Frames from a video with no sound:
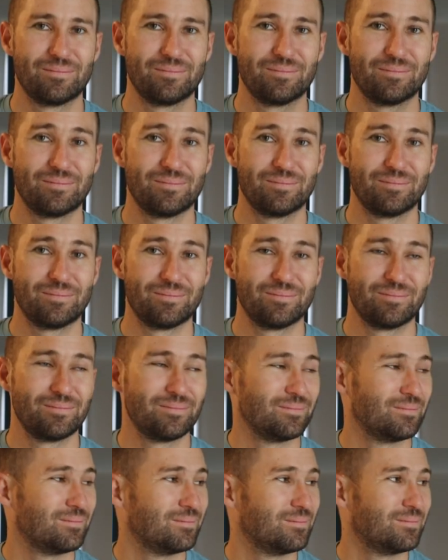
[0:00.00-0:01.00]

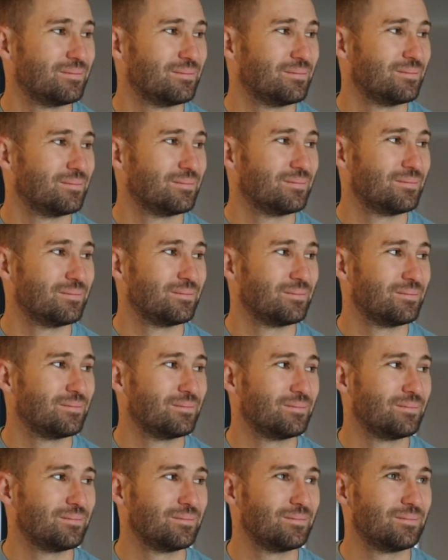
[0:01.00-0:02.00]

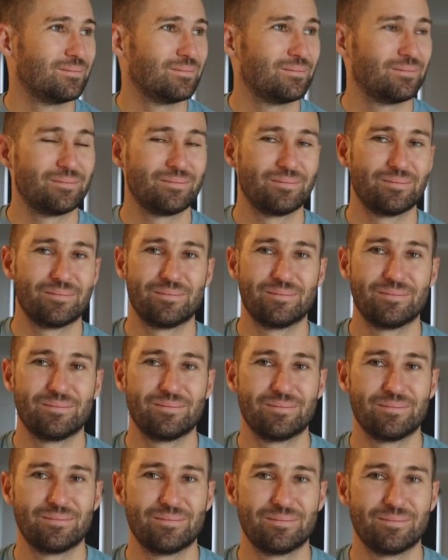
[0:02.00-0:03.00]
The person shown says nothing.